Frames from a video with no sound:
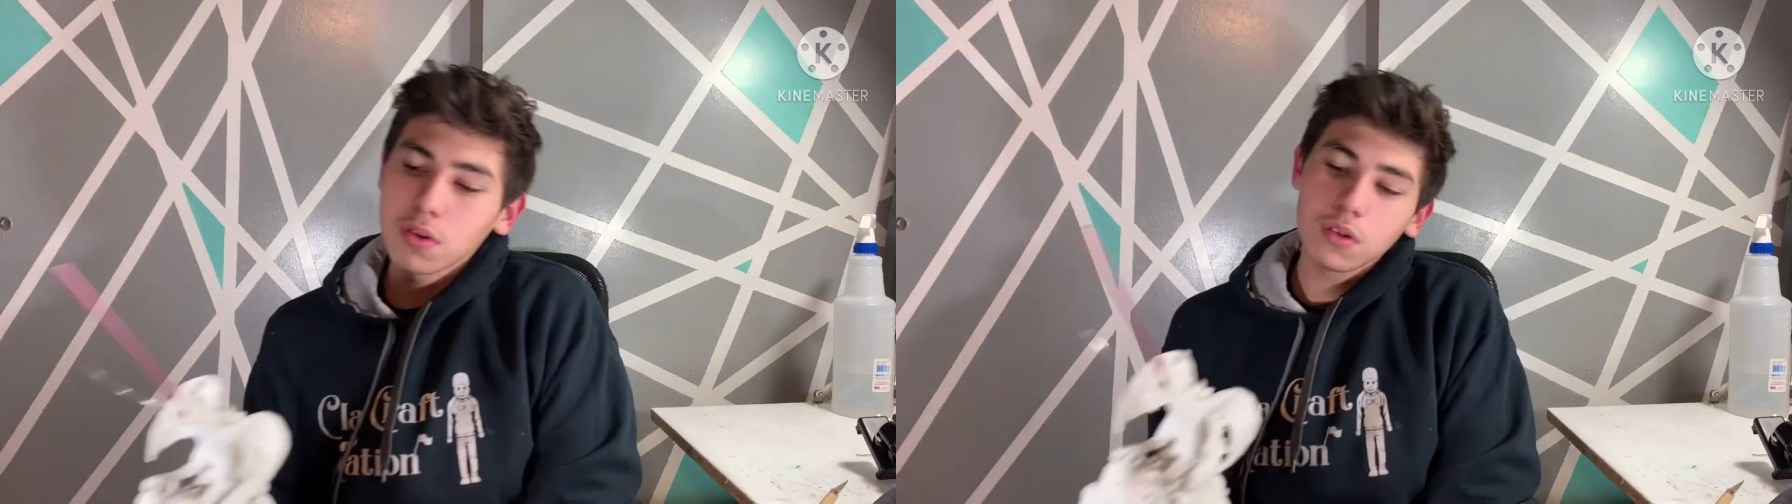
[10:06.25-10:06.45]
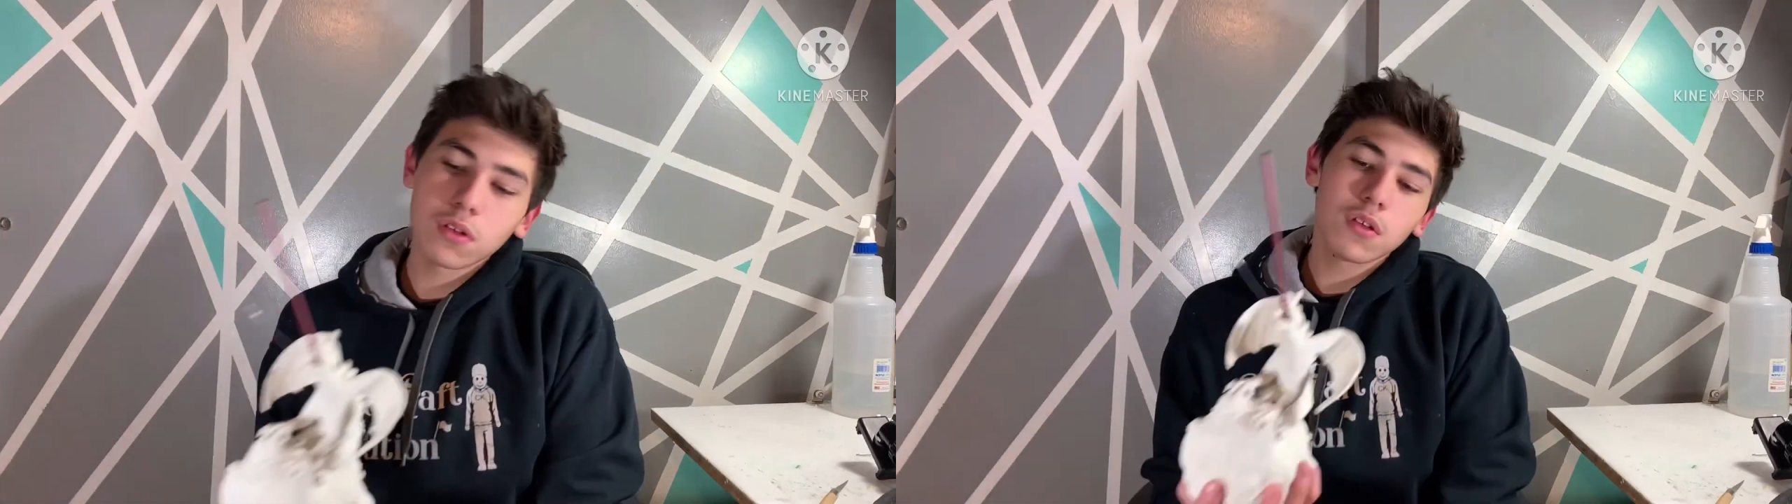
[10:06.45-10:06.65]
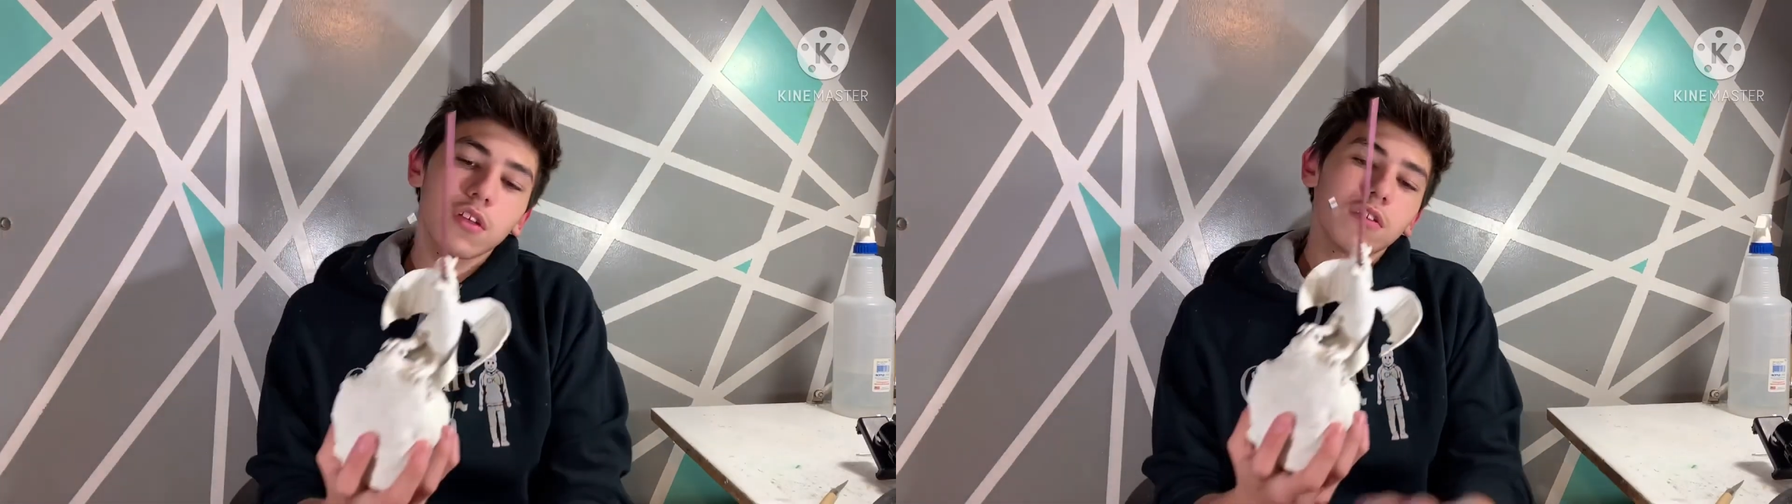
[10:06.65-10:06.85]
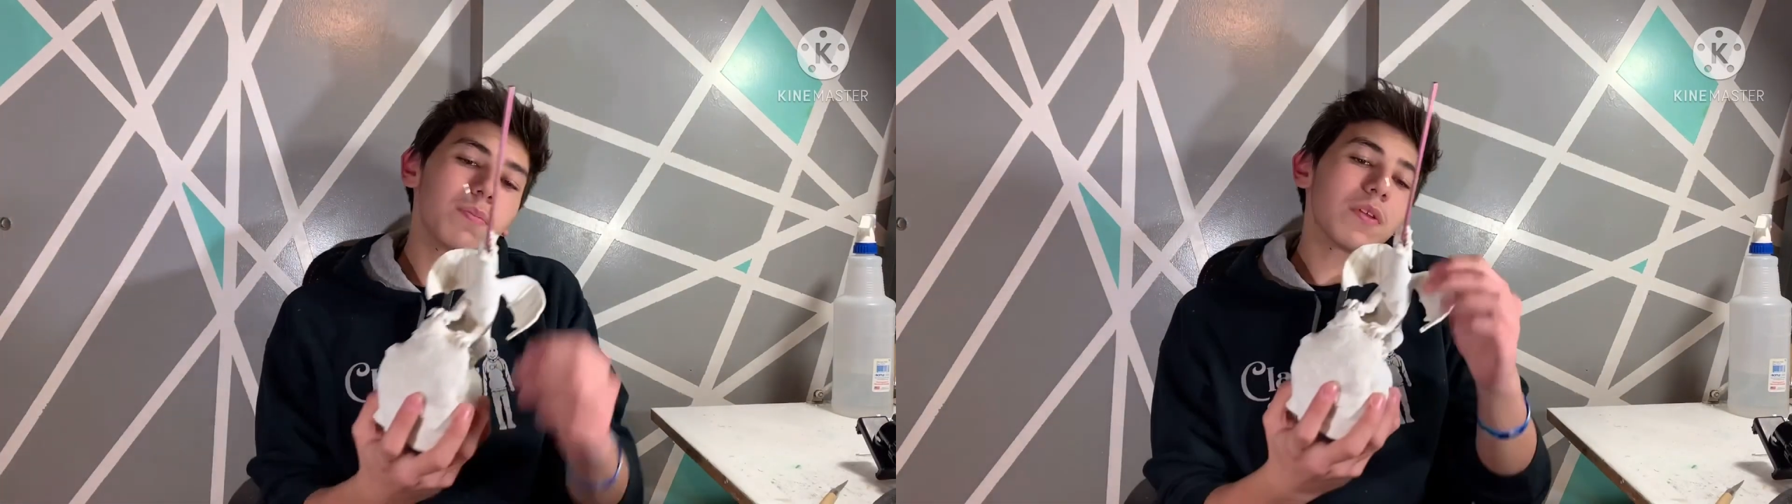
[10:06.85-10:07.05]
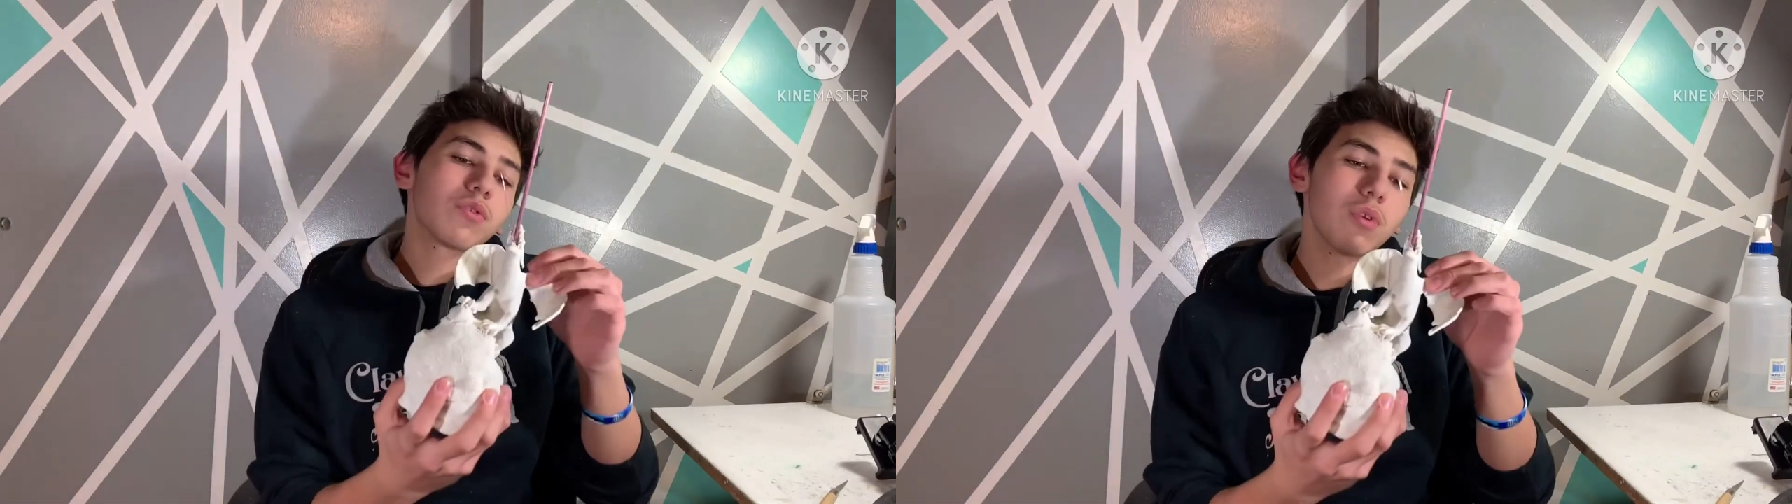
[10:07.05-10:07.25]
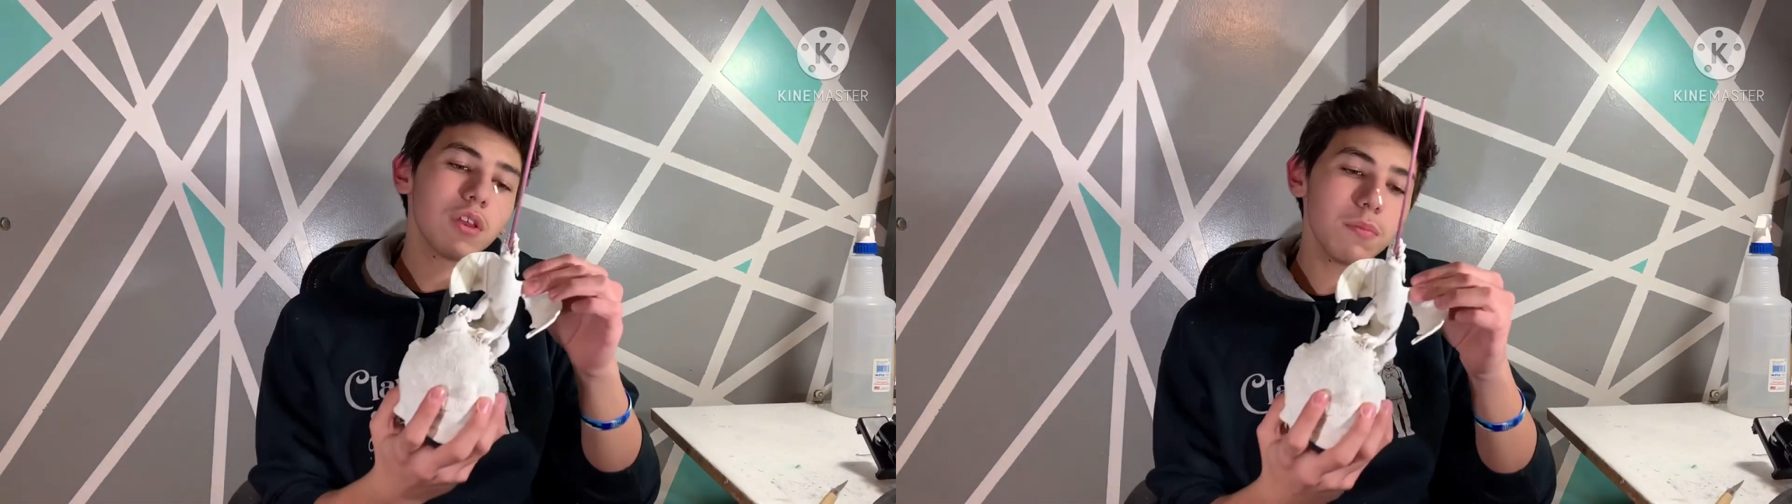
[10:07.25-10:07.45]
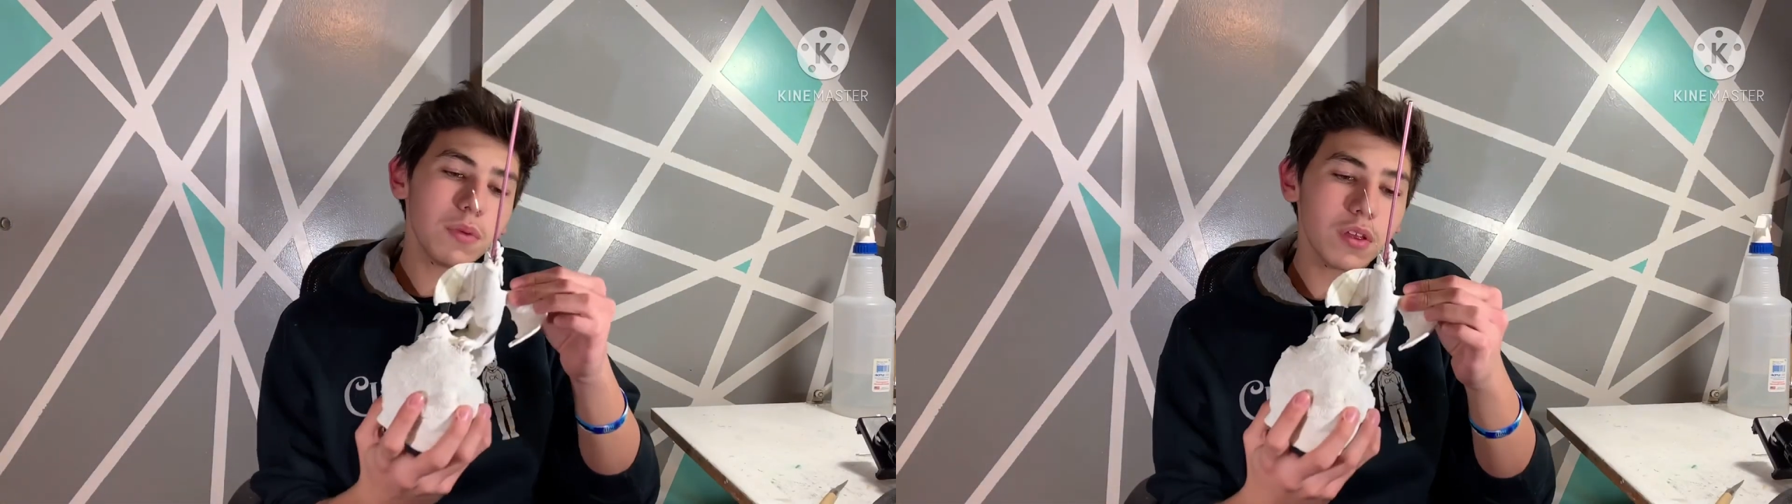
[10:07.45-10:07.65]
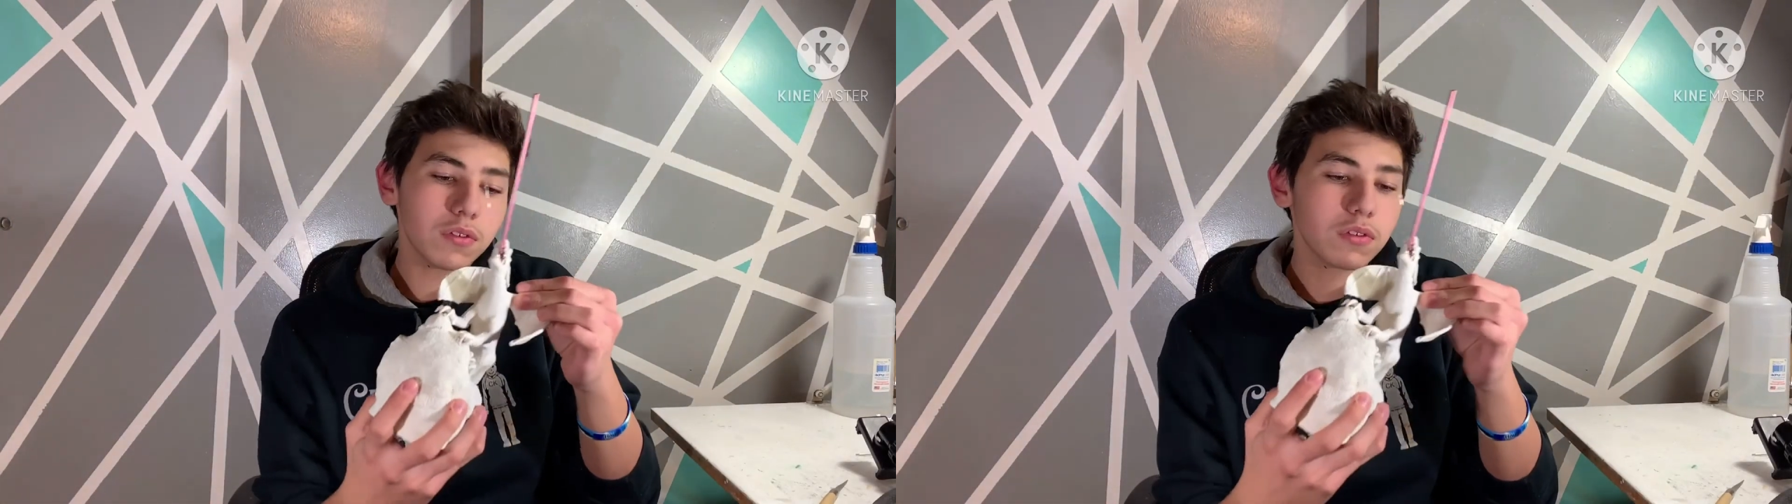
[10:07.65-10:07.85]
it's been 20
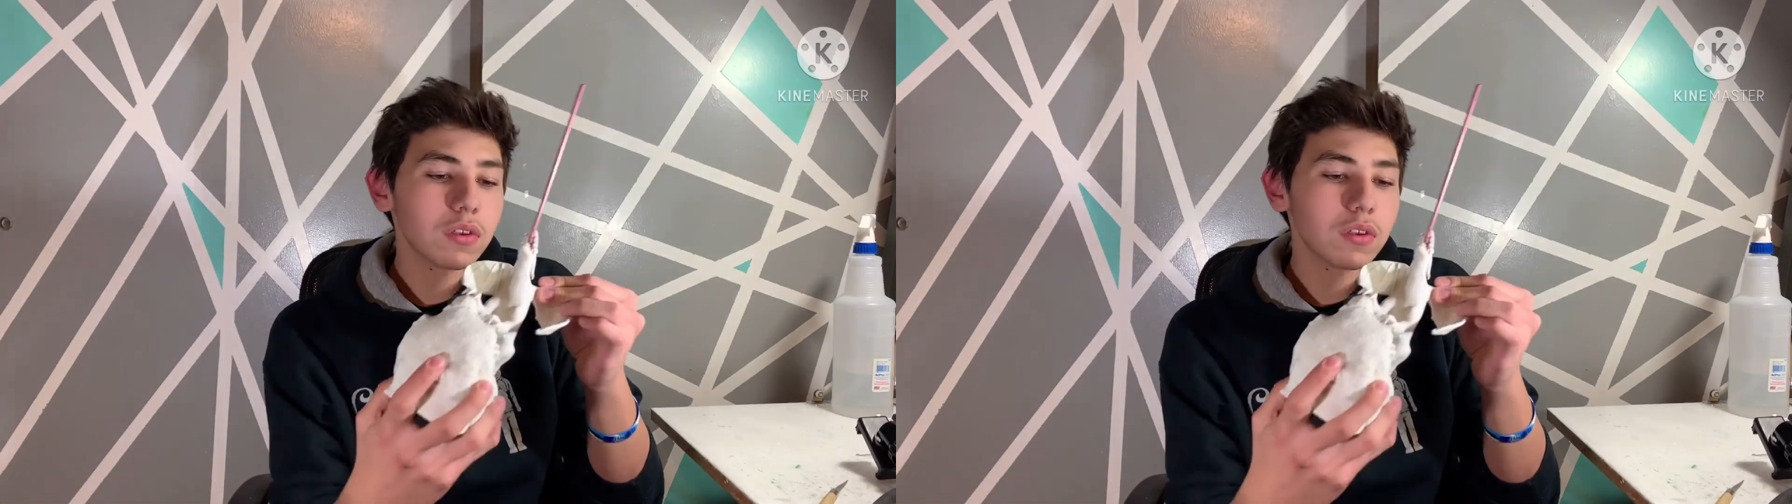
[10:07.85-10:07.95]
minutes